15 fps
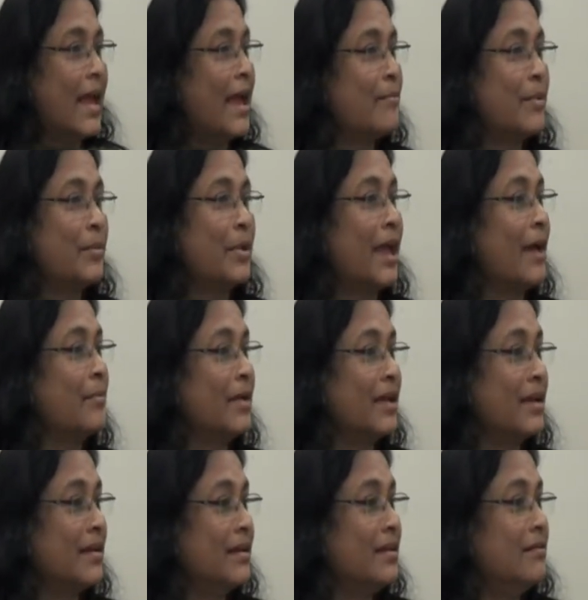have a
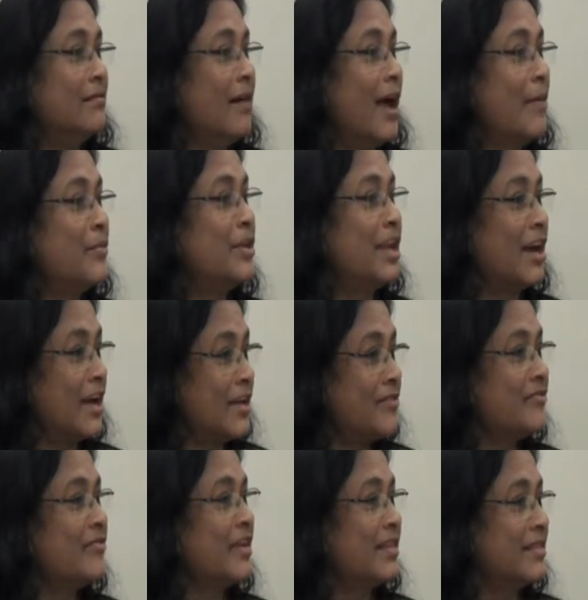happy
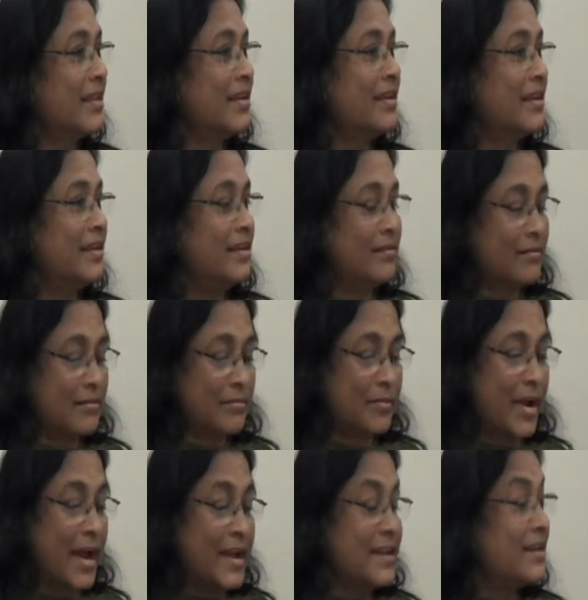life and then
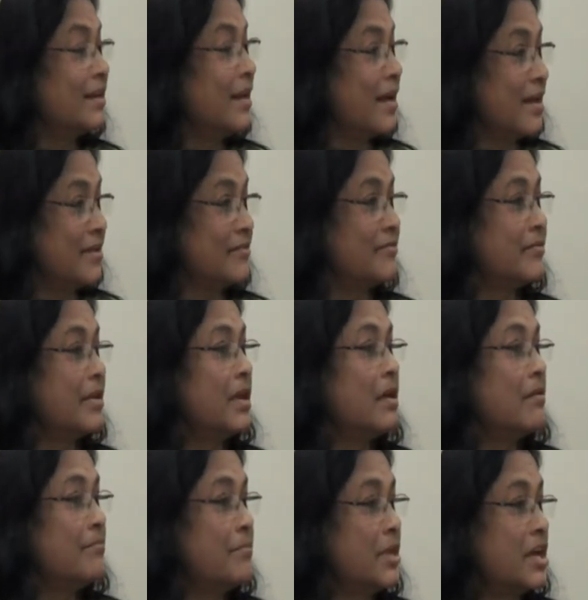briding life,
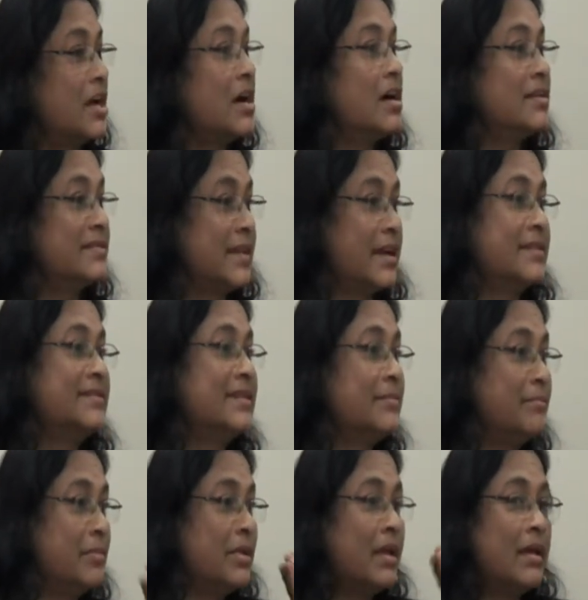because
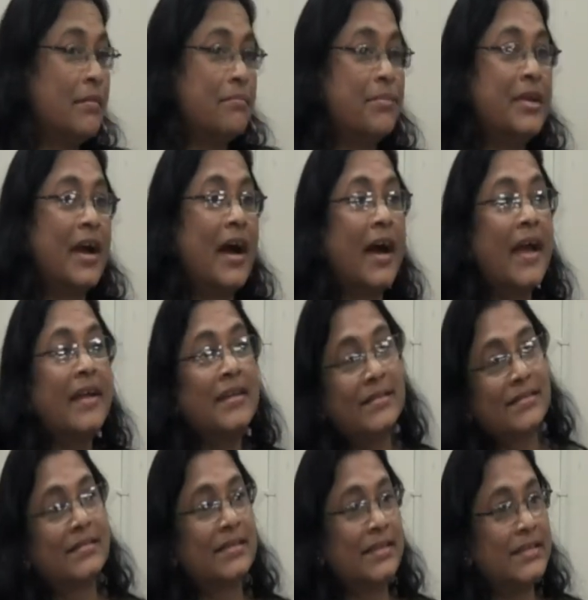there's behind
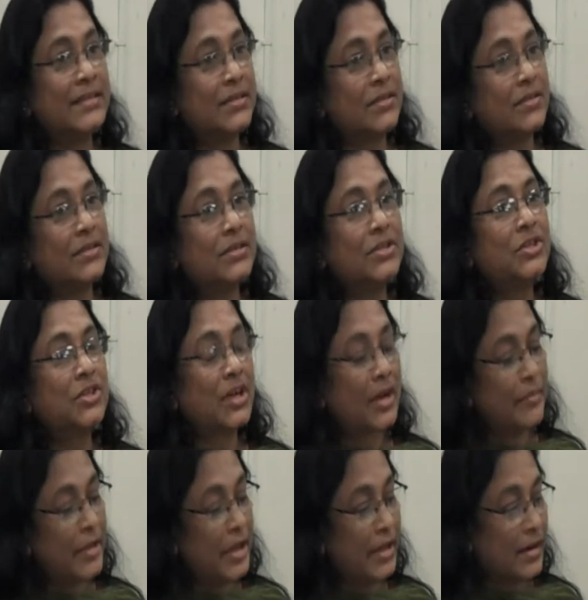is a reason to
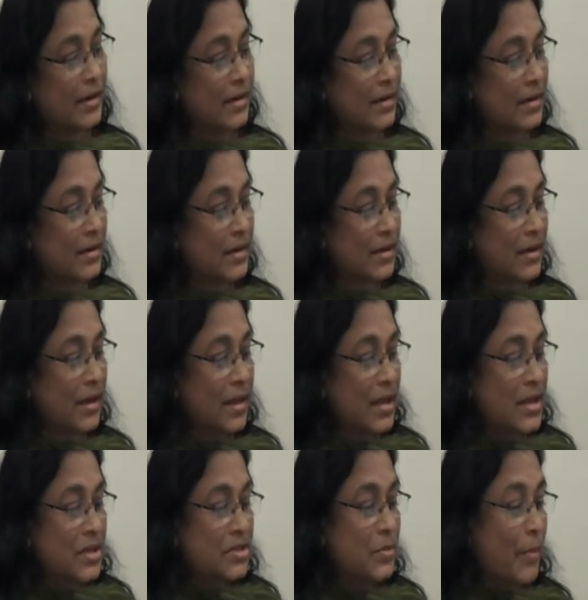come here.
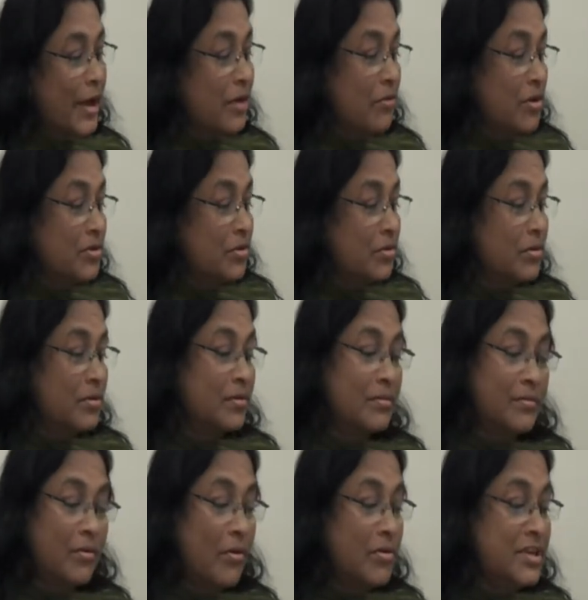So my
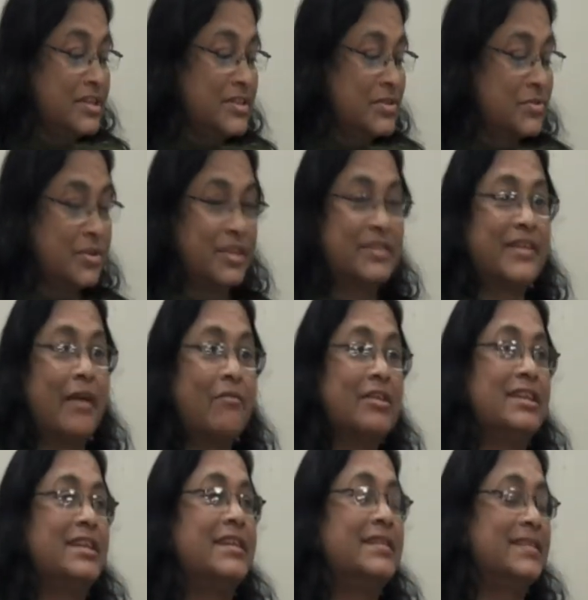own story. So I
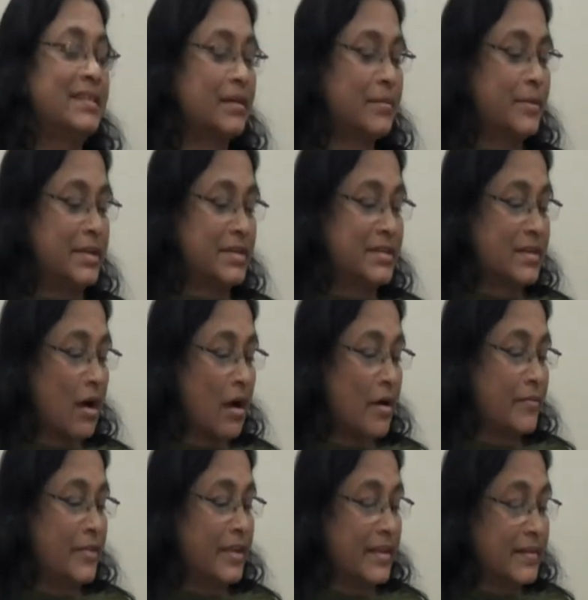will read a little bit
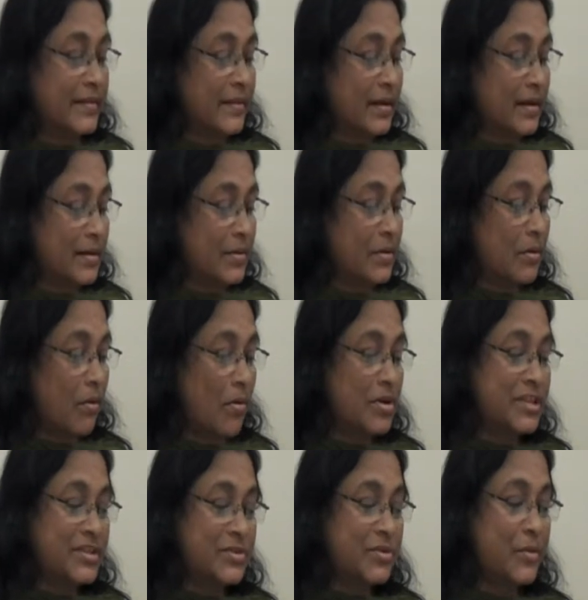of this.
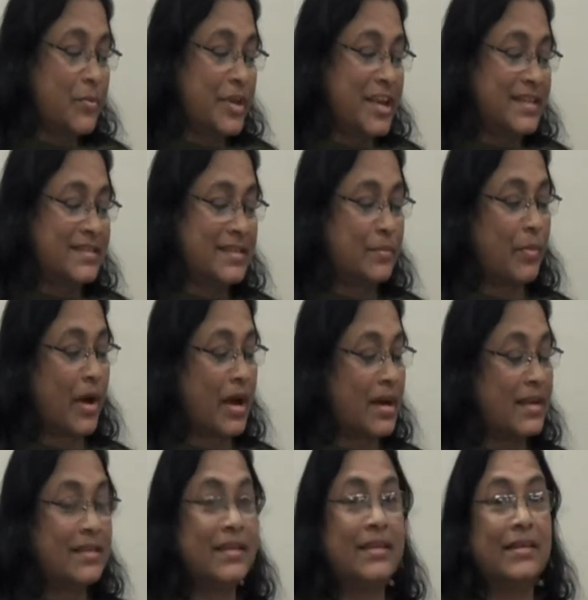Own story begins in
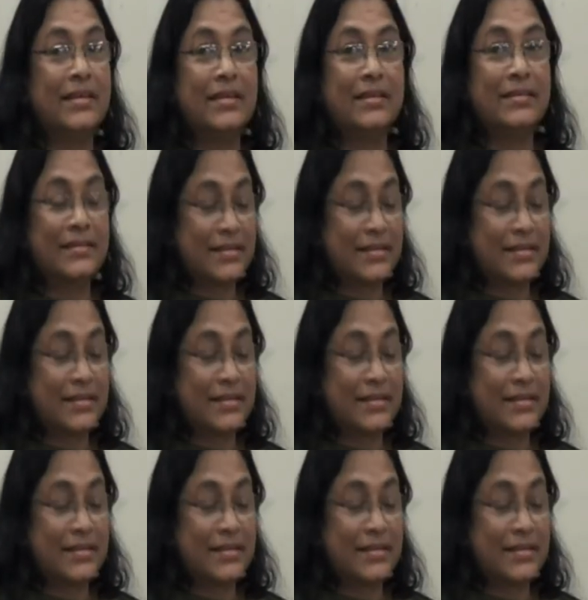Bangladesh.